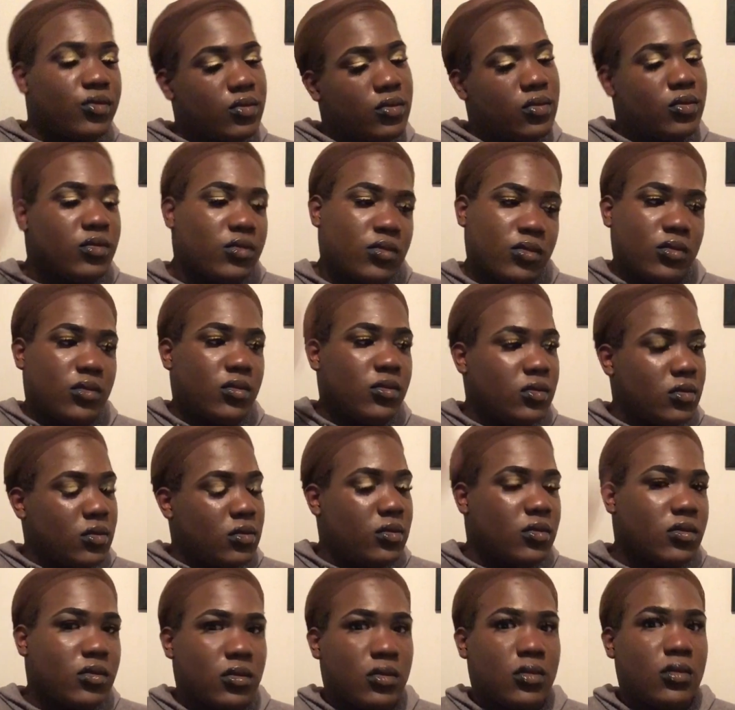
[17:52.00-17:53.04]
Want to see me
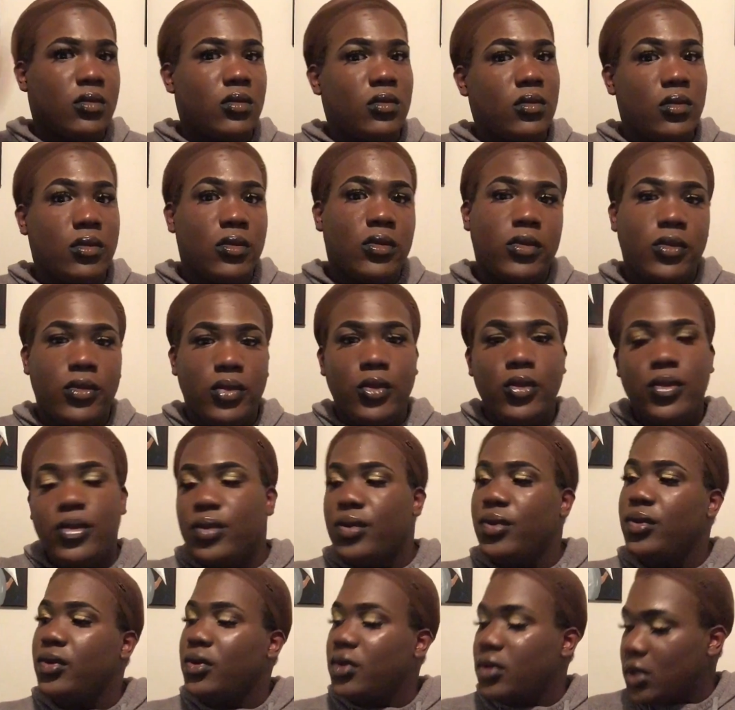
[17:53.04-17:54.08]
struggle a little bit
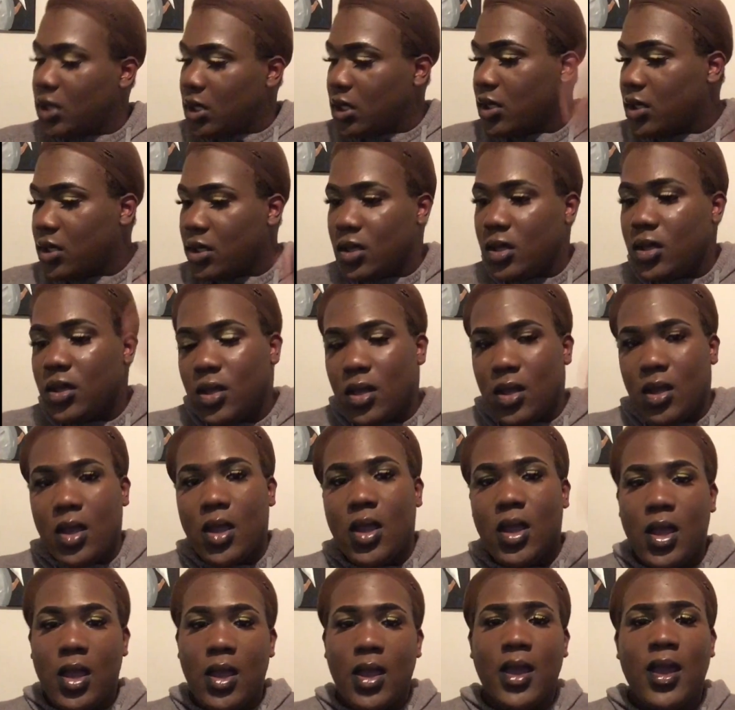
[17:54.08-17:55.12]
to get
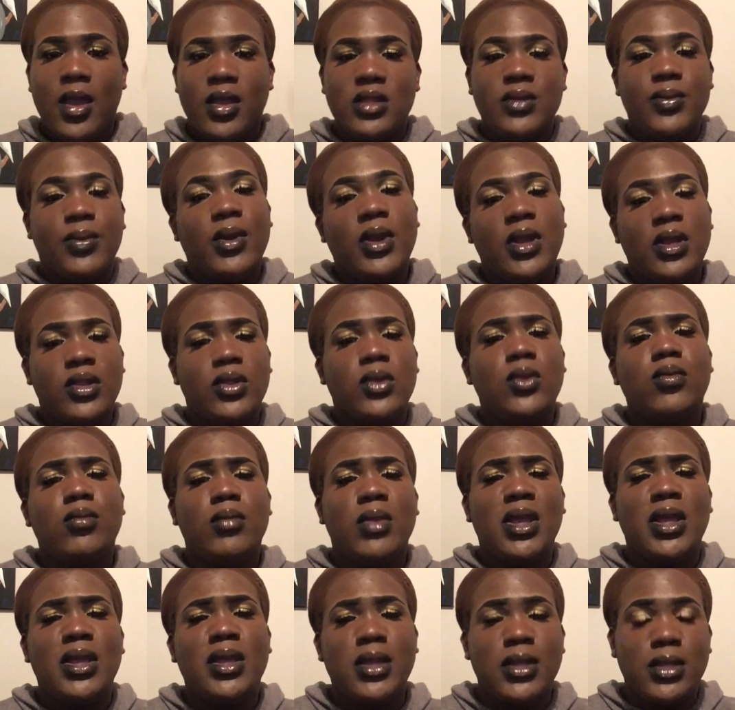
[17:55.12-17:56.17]
that all
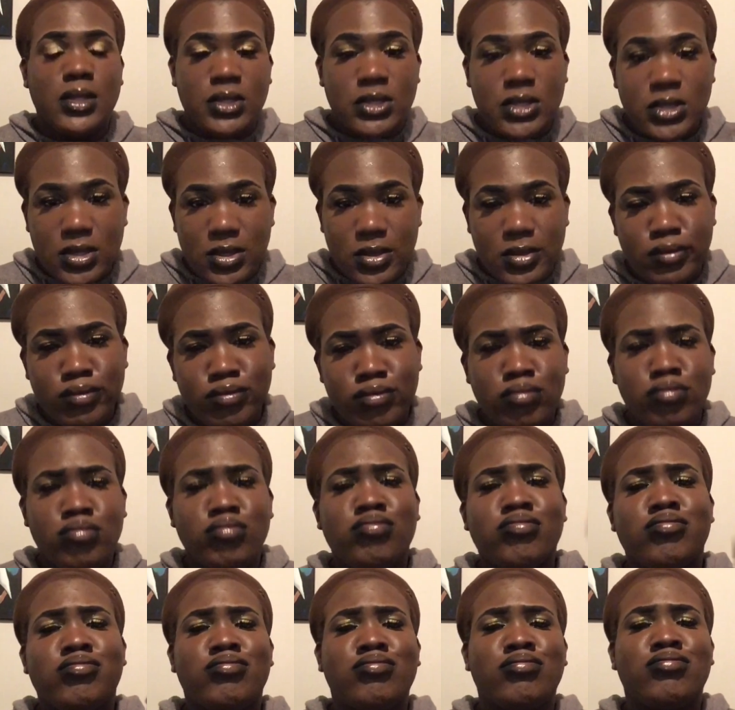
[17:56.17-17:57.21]
dry, but you know,
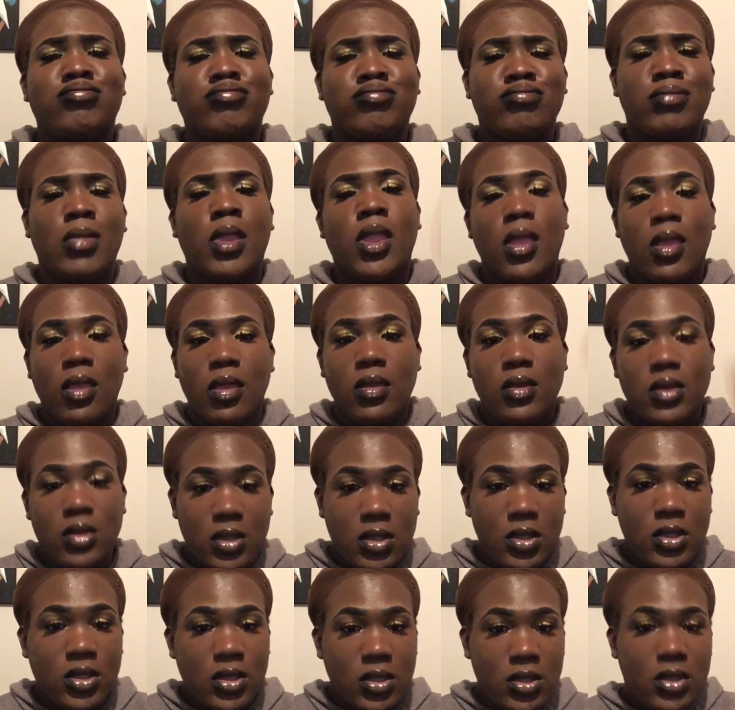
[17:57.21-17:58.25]
I keep me a
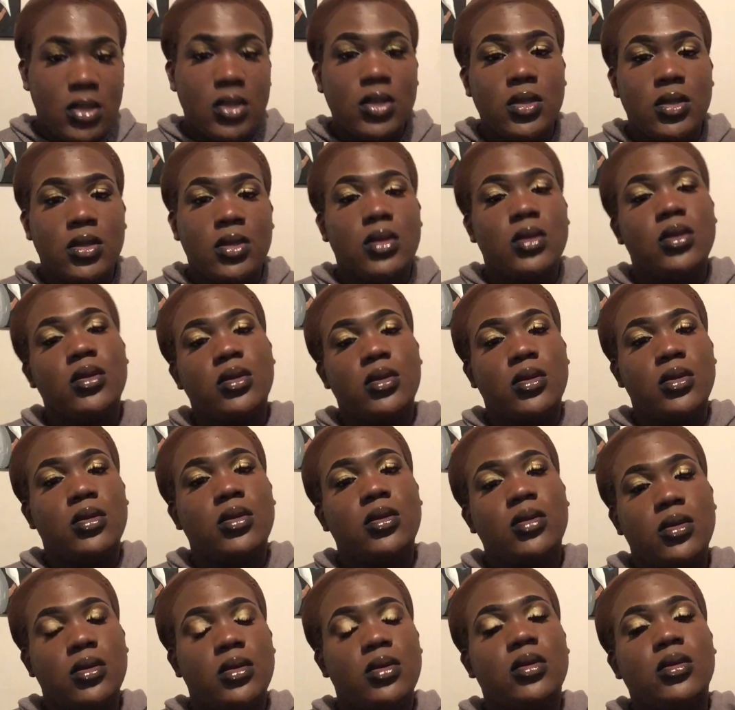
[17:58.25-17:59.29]
good old Christmas
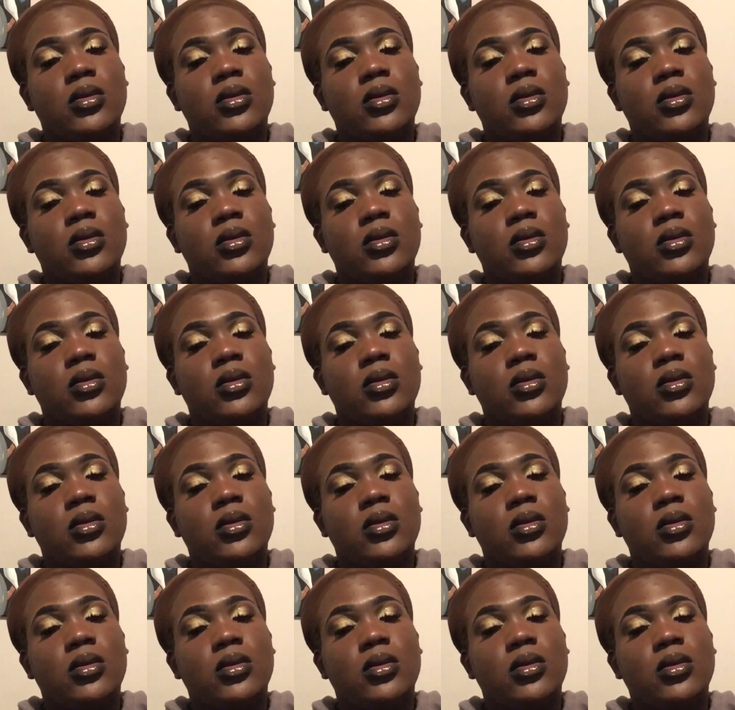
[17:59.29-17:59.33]
card